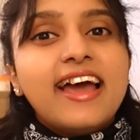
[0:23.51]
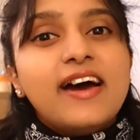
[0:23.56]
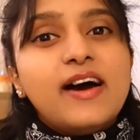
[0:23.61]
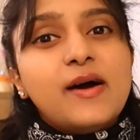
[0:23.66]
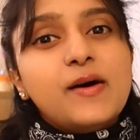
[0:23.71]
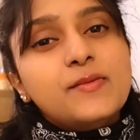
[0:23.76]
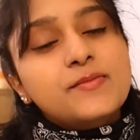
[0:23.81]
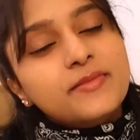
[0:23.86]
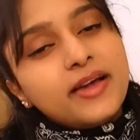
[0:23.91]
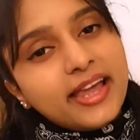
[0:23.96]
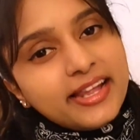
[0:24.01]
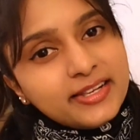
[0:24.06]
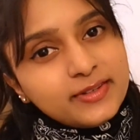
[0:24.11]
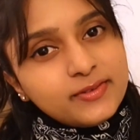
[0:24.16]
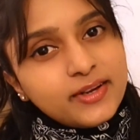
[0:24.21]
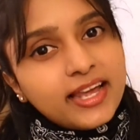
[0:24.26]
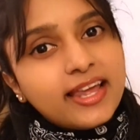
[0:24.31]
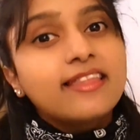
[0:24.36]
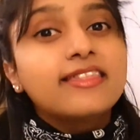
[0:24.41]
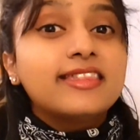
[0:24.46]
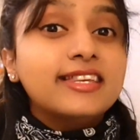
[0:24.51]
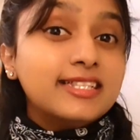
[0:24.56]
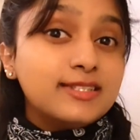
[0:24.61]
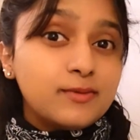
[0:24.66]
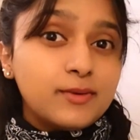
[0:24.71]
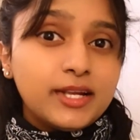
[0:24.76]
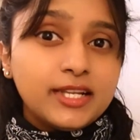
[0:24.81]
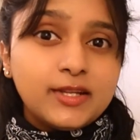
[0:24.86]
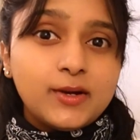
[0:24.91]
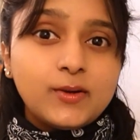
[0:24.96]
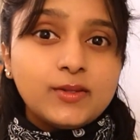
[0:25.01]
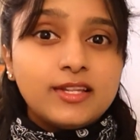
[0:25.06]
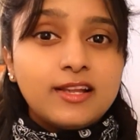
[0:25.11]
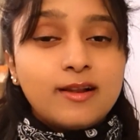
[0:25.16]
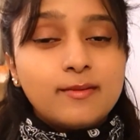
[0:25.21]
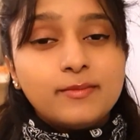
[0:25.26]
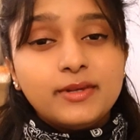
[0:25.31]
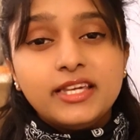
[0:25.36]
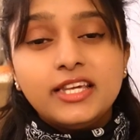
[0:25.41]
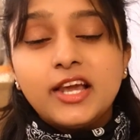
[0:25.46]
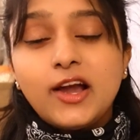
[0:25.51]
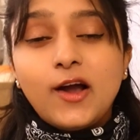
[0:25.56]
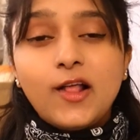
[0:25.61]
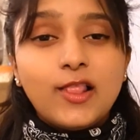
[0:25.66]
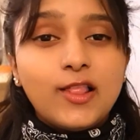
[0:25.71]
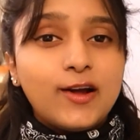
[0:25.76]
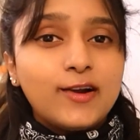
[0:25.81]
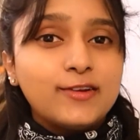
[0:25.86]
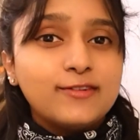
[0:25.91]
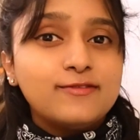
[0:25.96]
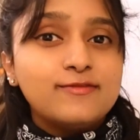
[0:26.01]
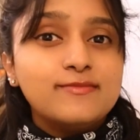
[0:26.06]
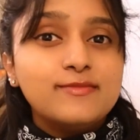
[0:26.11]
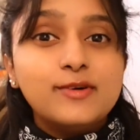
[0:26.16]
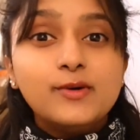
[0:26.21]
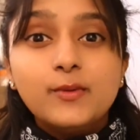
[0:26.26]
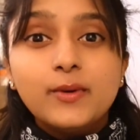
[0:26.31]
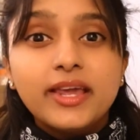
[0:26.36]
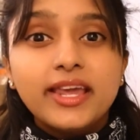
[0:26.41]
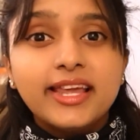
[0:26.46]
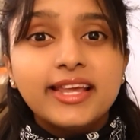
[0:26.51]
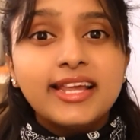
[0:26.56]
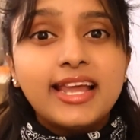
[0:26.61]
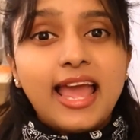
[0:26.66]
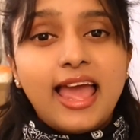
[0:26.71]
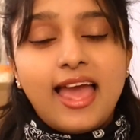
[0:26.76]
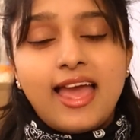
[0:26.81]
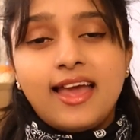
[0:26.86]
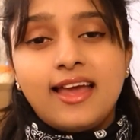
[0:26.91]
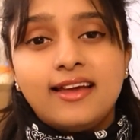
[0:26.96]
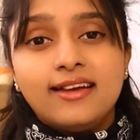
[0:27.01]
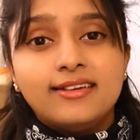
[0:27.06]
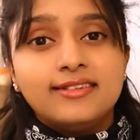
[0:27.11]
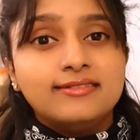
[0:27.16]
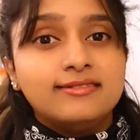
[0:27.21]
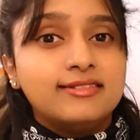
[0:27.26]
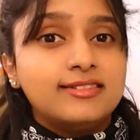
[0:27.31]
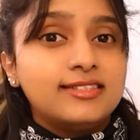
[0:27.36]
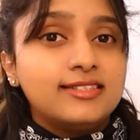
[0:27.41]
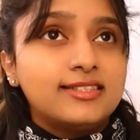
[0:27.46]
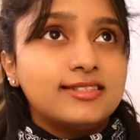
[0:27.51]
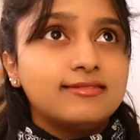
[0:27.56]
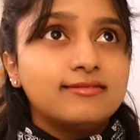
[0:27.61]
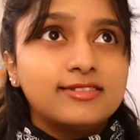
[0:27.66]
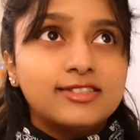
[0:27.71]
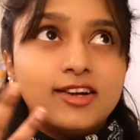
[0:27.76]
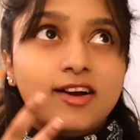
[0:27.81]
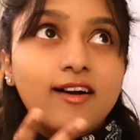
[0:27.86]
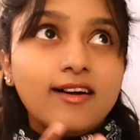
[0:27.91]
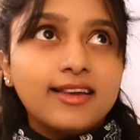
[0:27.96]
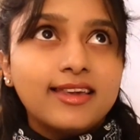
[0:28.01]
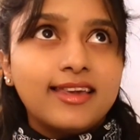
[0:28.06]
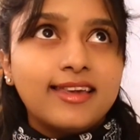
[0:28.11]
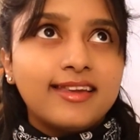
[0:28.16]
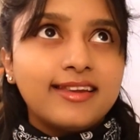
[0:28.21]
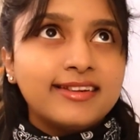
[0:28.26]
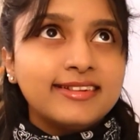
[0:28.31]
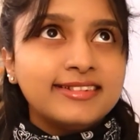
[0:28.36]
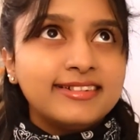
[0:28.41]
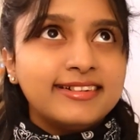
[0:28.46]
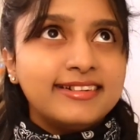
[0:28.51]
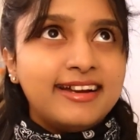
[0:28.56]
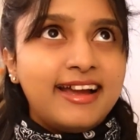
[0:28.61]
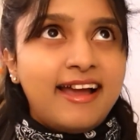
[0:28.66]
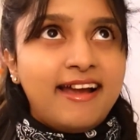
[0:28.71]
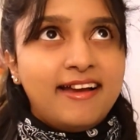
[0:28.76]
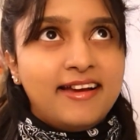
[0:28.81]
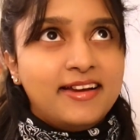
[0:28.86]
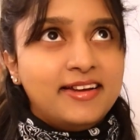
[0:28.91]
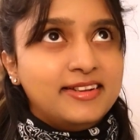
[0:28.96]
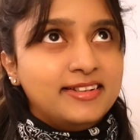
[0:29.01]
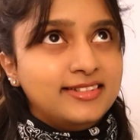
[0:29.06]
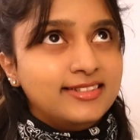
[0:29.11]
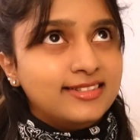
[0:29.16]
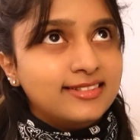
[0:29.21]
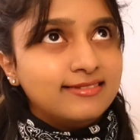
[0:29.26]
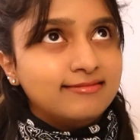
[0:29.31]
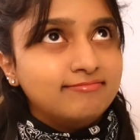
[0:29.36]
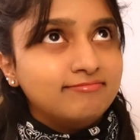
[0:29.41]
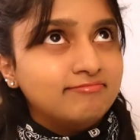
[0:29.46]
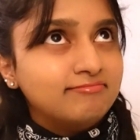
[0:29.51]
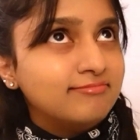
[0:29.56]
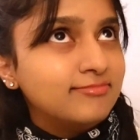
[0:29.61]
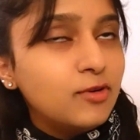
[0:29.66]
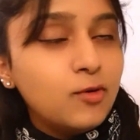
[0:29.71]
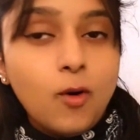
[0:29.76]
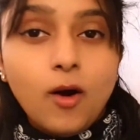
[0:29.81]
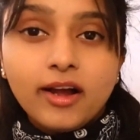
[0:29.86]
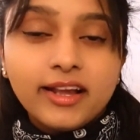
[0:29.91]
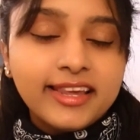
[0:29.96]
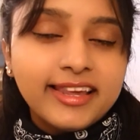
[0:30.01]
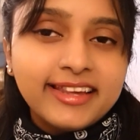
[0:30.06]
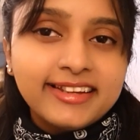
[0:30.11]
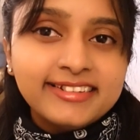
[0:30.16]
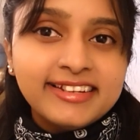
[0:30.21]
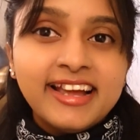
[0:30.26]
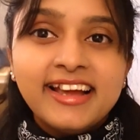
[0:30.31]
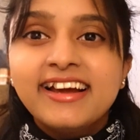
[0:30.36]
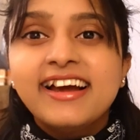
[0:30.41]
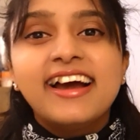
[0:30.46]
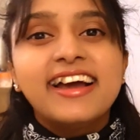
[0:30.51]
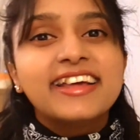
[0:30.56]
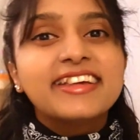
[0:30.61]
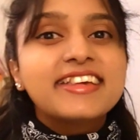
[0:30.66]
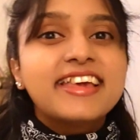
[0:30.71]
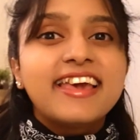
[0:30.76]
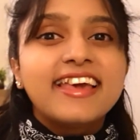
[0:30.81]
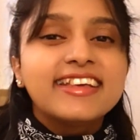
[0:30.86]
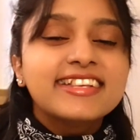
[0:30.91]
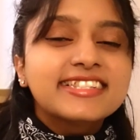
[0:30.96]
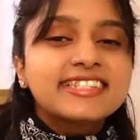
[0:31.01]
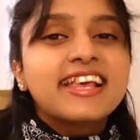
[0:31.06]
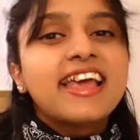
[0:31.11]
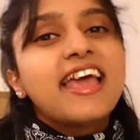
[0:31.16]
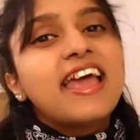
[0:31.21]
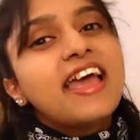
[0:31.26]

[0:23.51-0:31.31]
Anyway, in this video, there'll be a lot of moving and talking and walking, I guess.